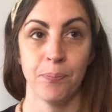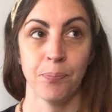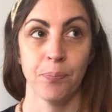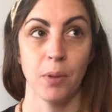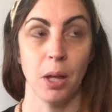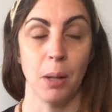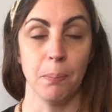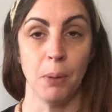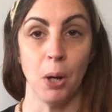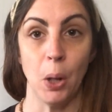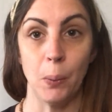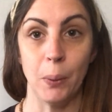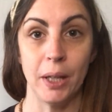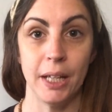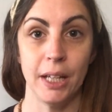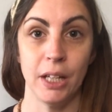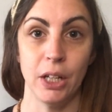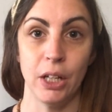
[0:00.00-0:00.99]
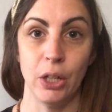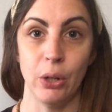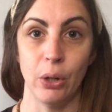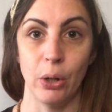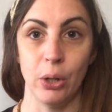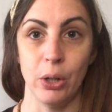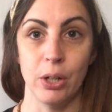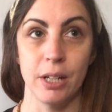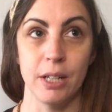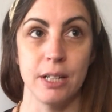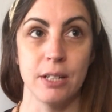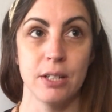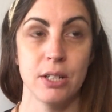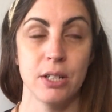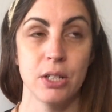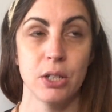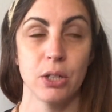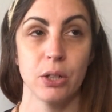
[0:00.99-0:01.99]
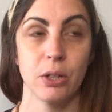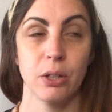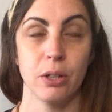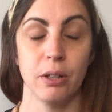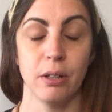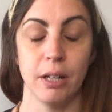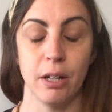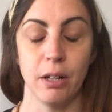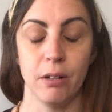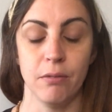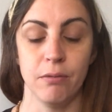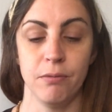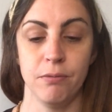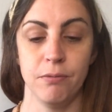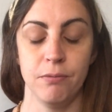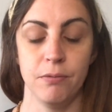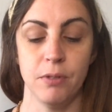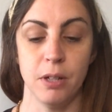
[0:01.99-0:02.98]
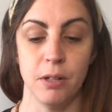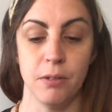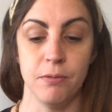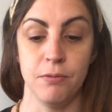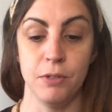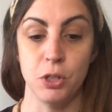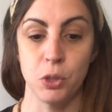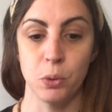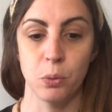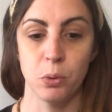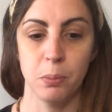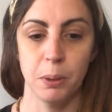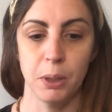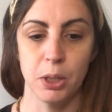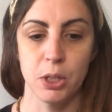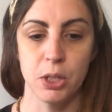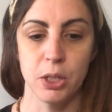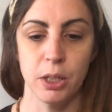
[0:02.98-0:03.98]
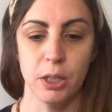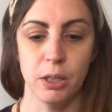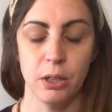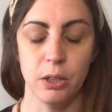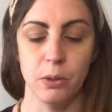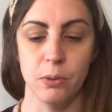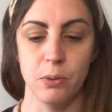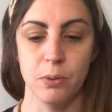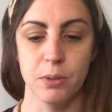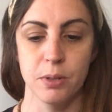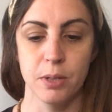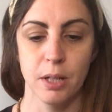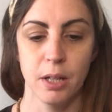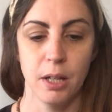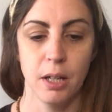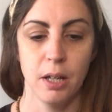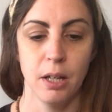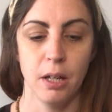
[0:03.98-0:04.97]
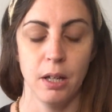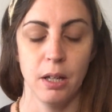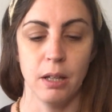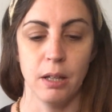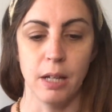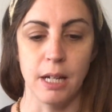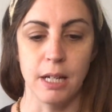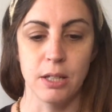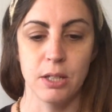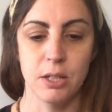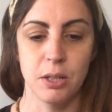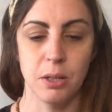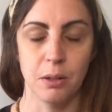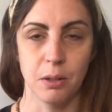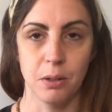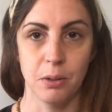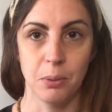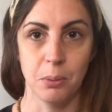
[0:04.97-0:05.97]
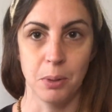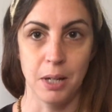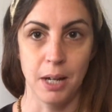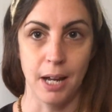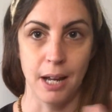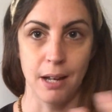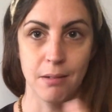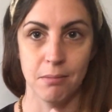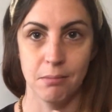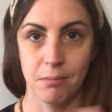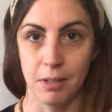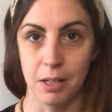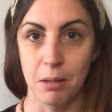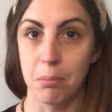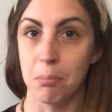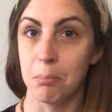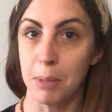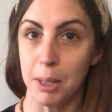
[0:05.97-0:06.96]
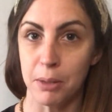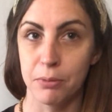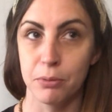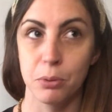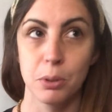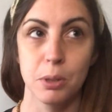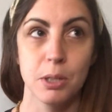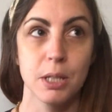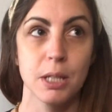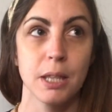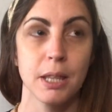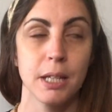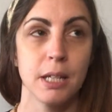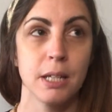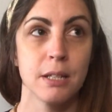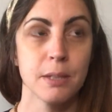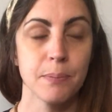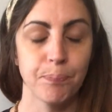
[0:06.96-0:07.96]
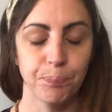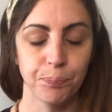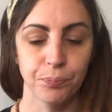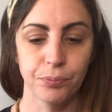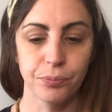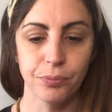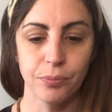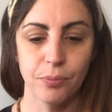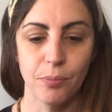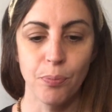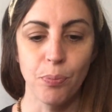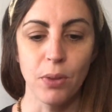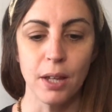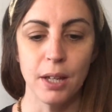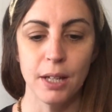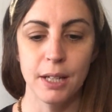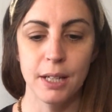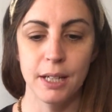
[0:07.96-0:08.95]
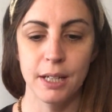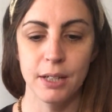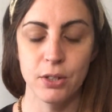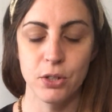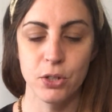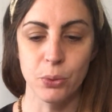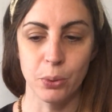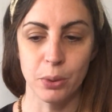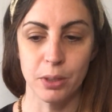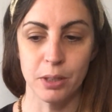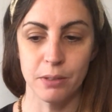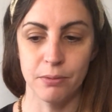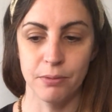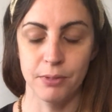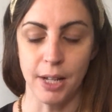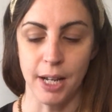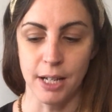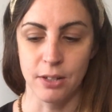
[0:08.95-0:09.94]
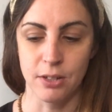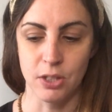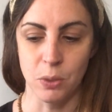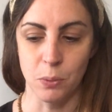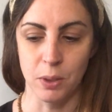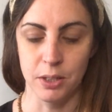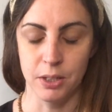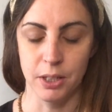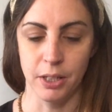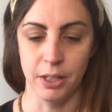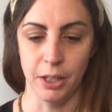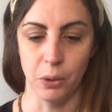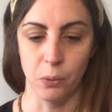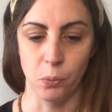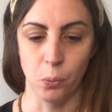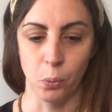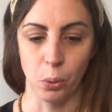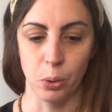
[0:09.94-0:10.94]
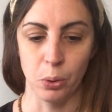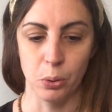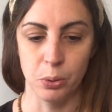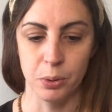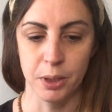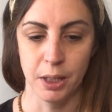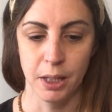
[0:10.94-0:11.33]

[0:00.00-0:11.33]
a poet, an artist, like a visual person who's likes to create like metaphors and things. It sort of takes you into their world